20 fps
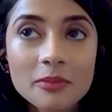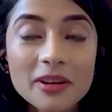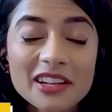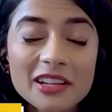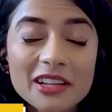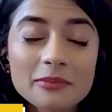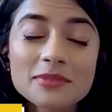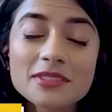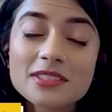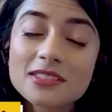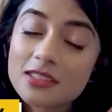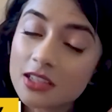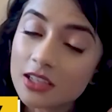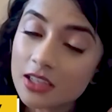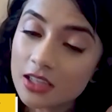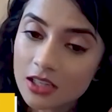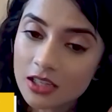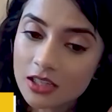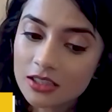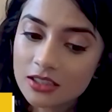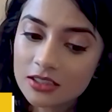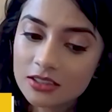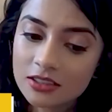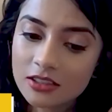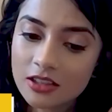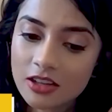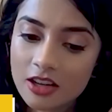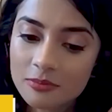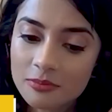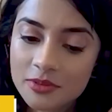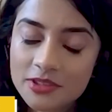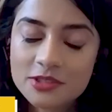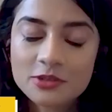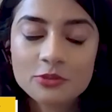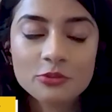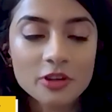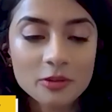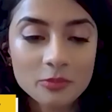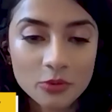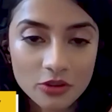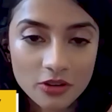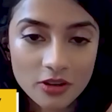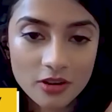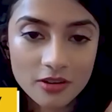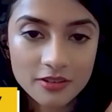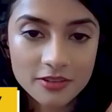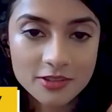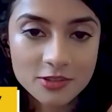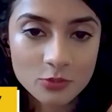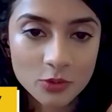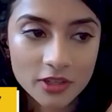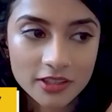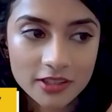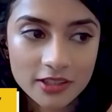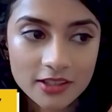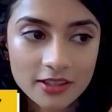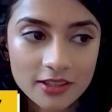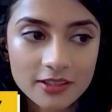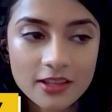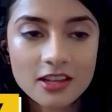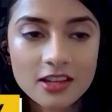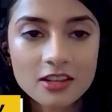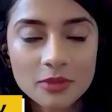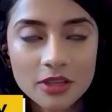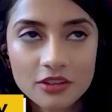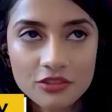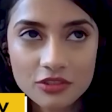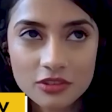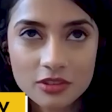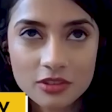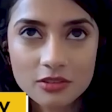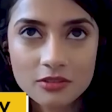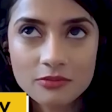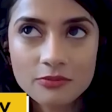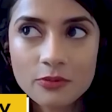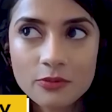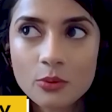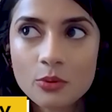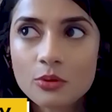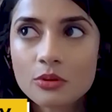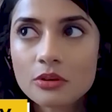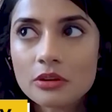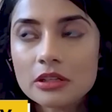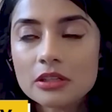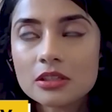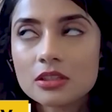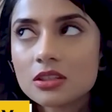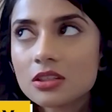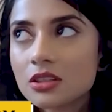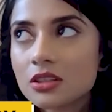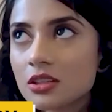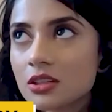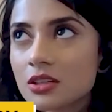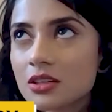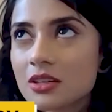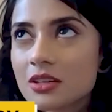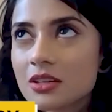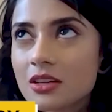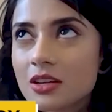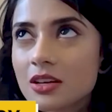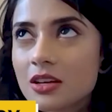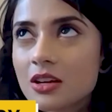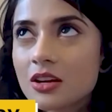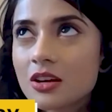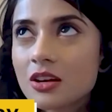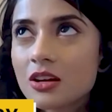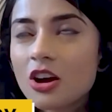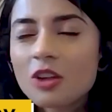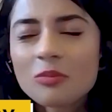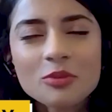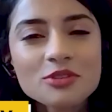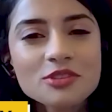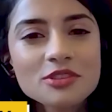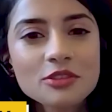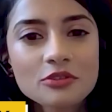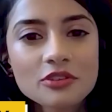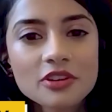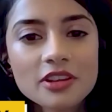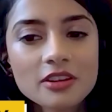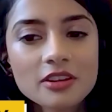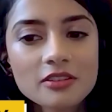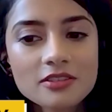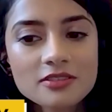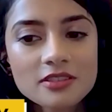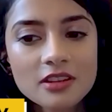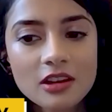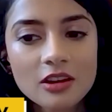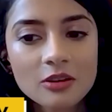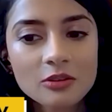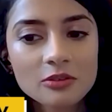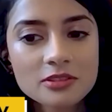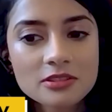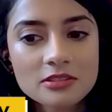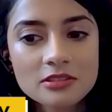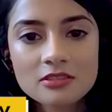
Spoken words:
My name's Sia. I'm a storyboard artist working in animation for almost 3 years now.